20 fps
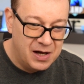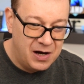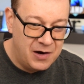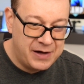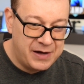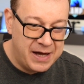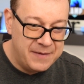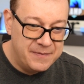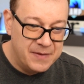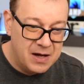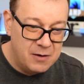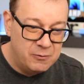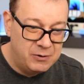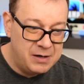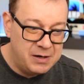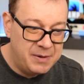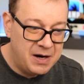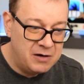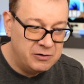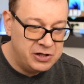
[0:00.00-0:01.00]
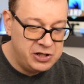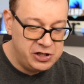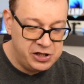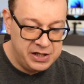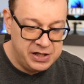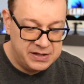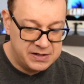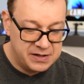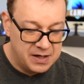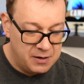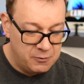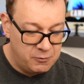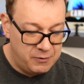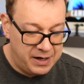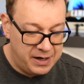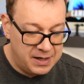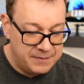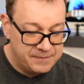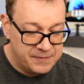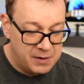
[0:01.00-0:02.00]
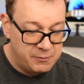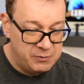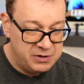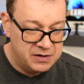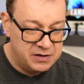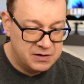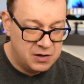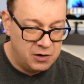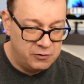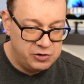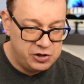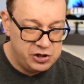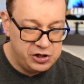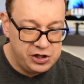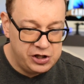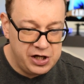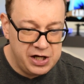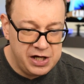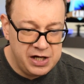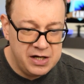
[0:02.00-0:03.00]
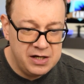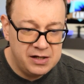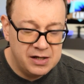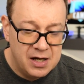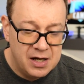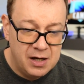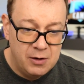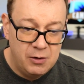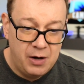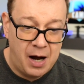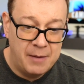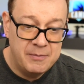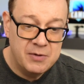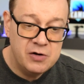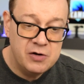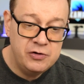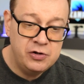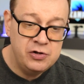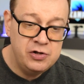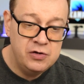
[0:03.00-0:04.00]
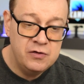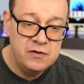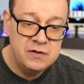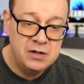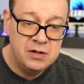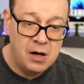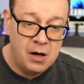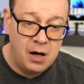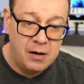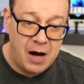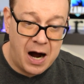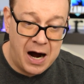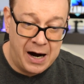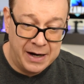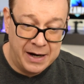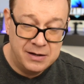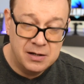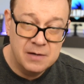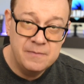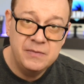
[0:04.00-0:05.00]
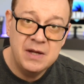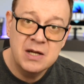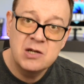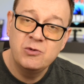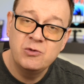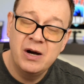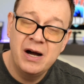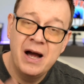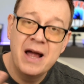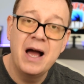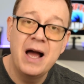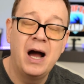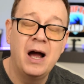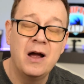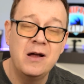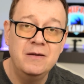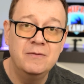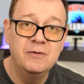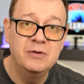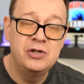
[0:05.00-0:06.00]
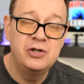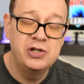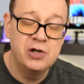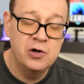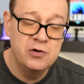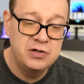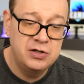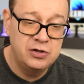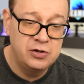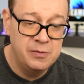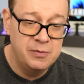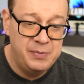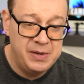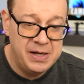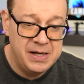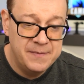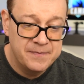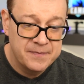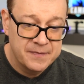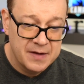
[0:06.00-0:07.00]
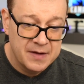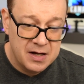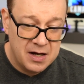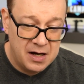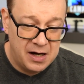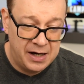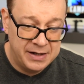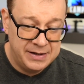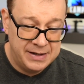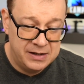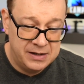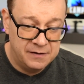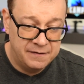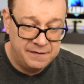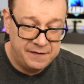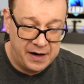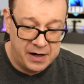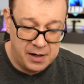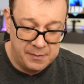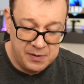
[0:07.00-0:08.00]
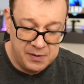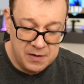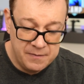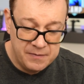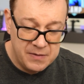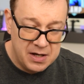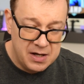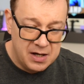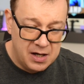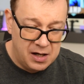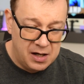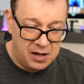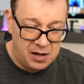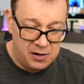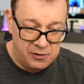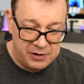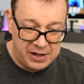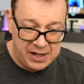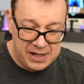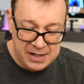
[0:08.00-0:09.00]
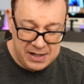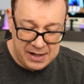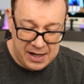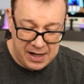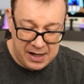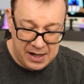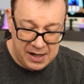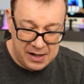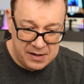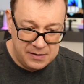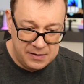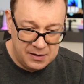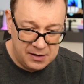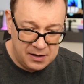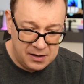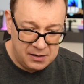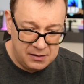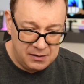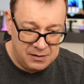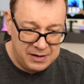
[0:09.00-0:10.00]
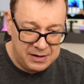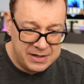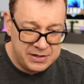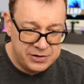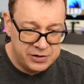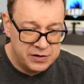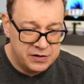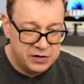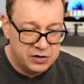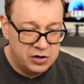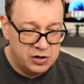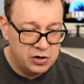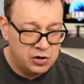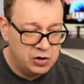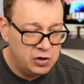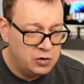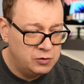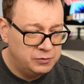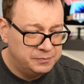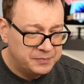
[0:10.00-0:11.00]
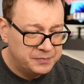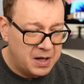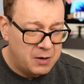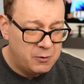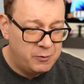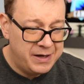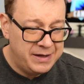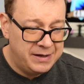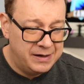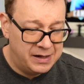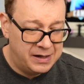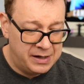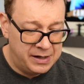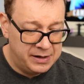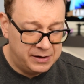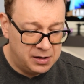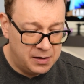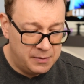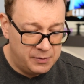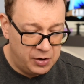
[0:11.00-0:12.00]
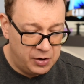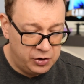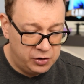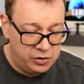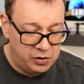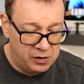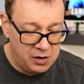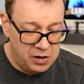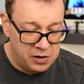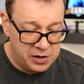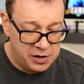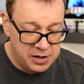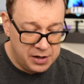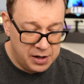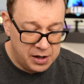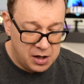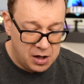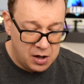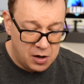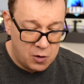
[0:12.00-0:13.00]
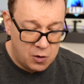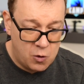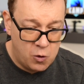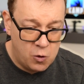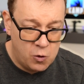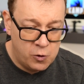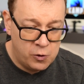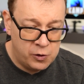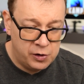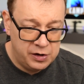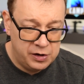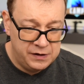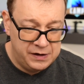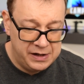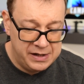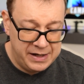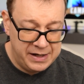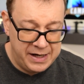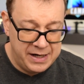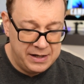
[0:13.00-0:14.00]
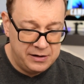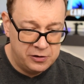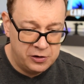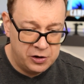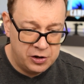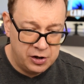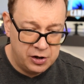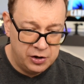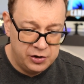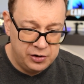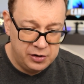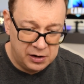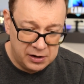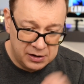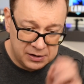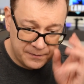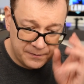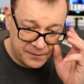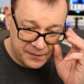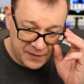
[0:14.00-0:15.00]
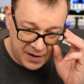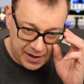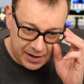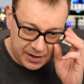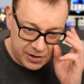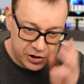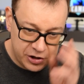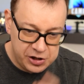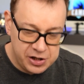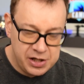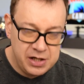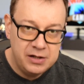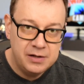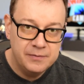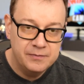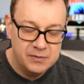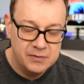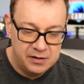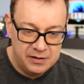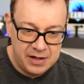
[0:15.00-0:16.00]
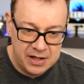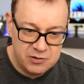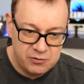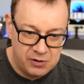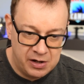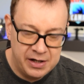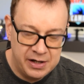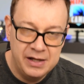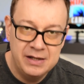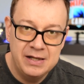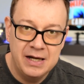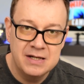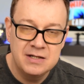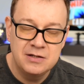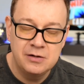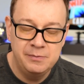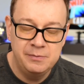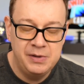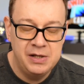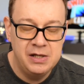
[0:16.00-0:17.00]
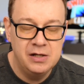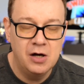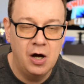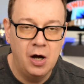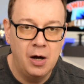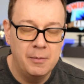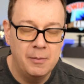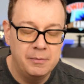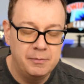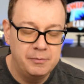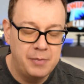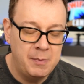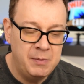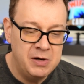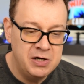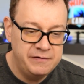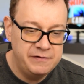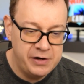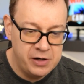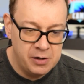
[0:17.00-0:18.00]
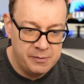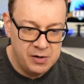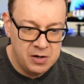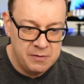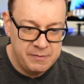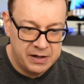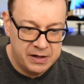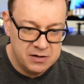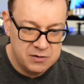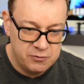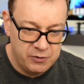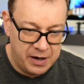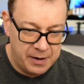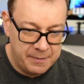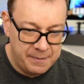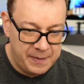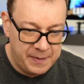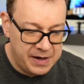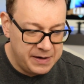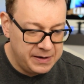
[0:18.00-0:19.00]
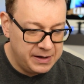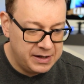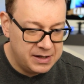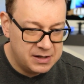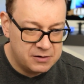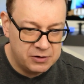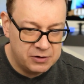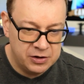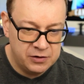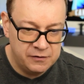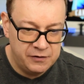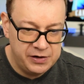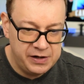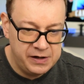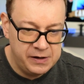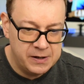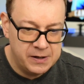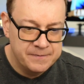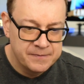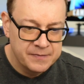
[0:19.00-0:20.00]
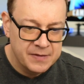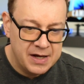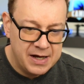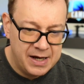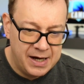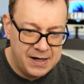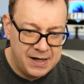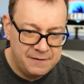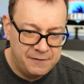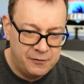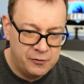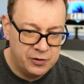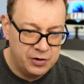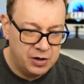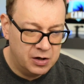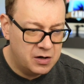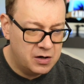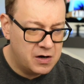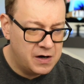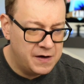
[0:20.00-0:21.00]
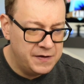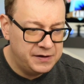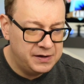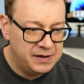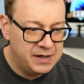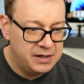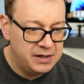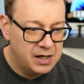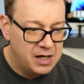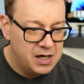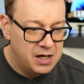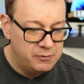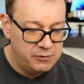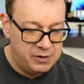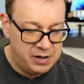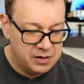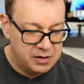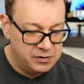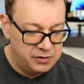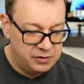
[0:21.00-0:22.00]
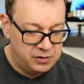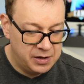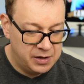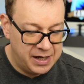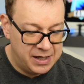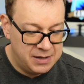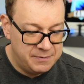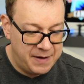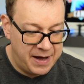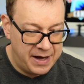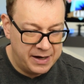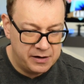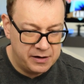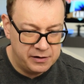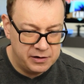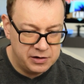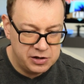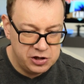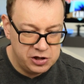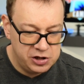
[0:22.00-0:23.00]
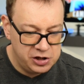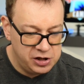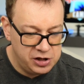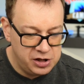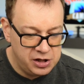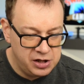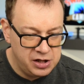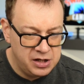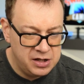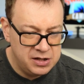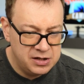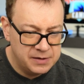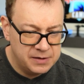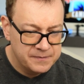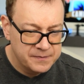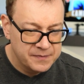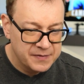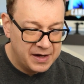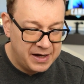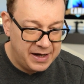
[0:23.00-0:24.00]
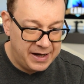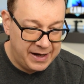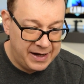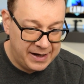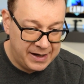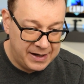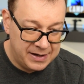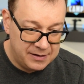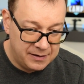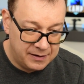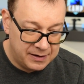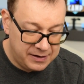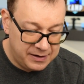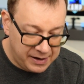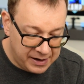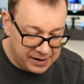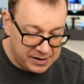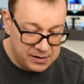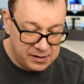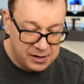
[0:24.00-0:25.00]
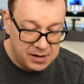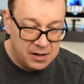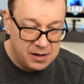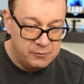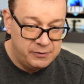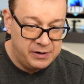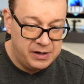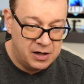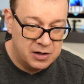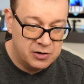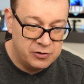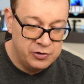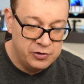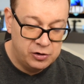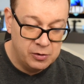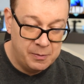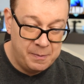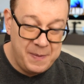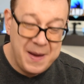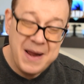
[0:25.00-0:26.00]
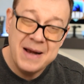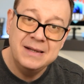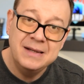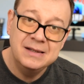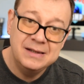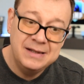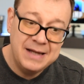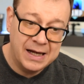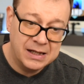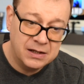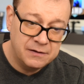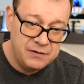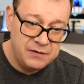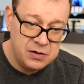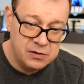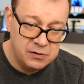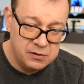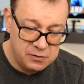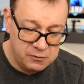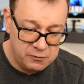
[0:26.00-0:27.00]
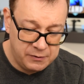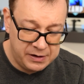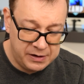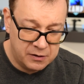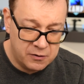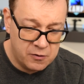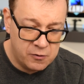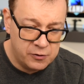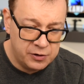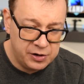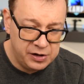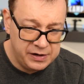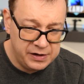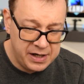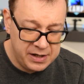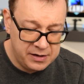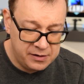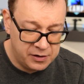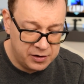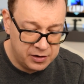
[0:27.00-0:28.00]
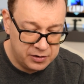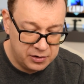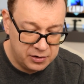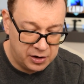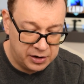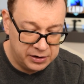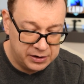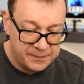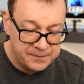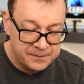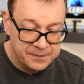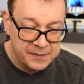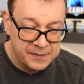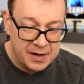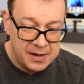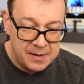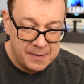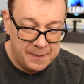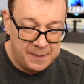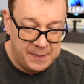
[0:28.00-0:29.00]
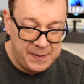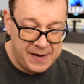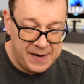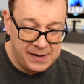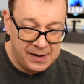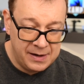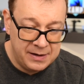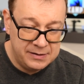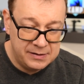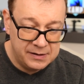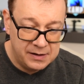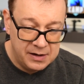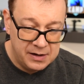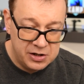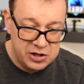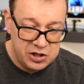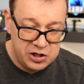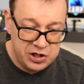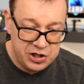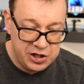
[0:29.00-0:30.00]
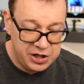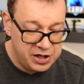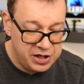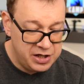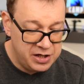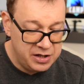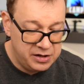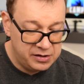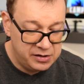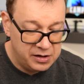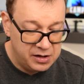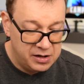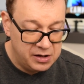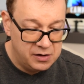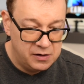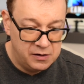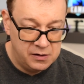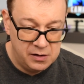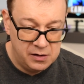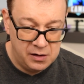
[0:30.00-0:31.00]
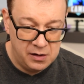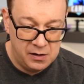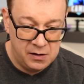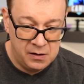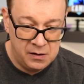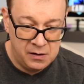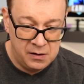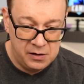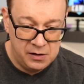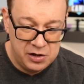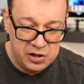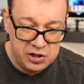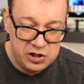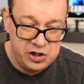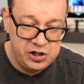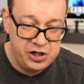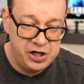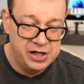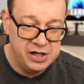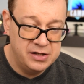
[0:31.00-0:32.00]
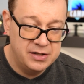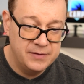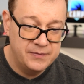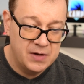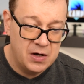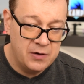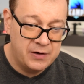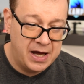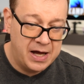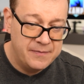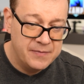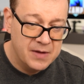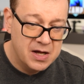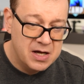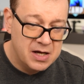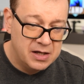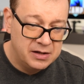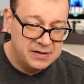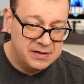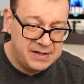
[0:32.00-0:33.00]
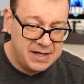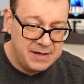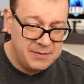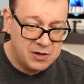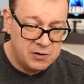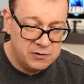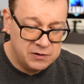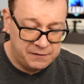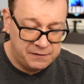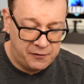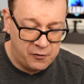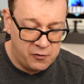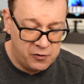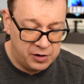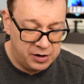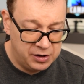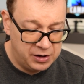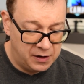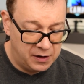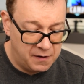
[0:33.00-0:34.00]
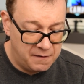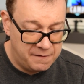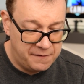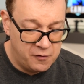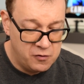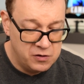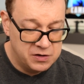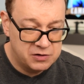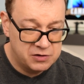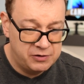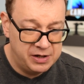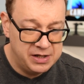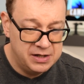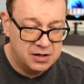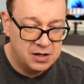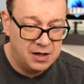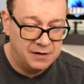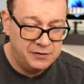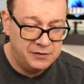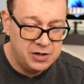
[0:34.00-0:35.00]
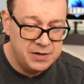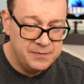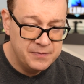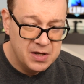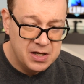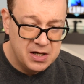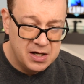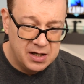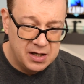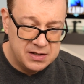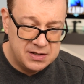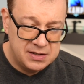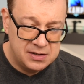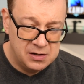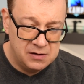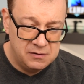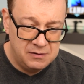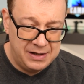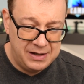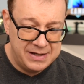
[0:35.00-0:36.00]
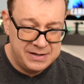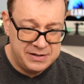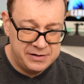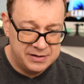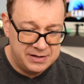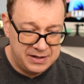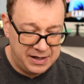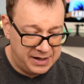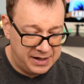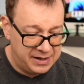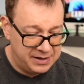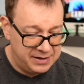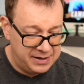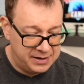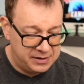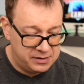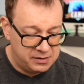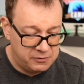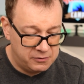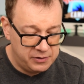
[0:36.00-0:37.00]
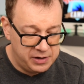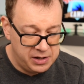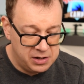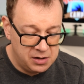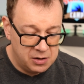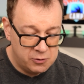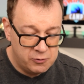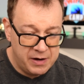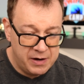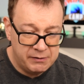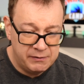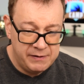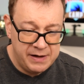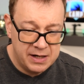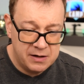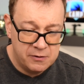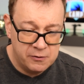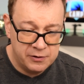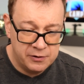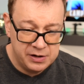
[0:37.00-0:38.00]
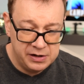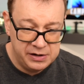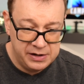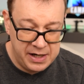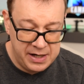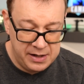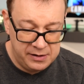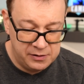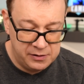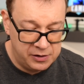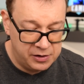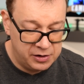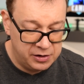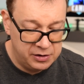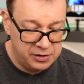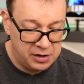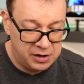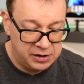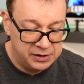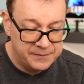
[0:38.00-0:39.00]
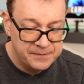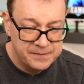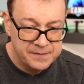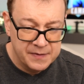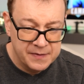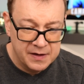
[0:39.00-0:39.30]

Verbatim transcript: Okay, what about the sheets? Well, we just go sheet. I'm going to use the item. That's why I chose to be identifiable. Okay, and uh, let's just go with the item dollar coordinator dot and sheet that's why it has to be a published variable because we are binding it right over here. And for the content, we're going to get back a sheet. And again, we are going to build that view with the coordinator dot build sheet uh, sheet. Okay, the same goes for the full screen cover. So let's just add that real quickly coordinator dot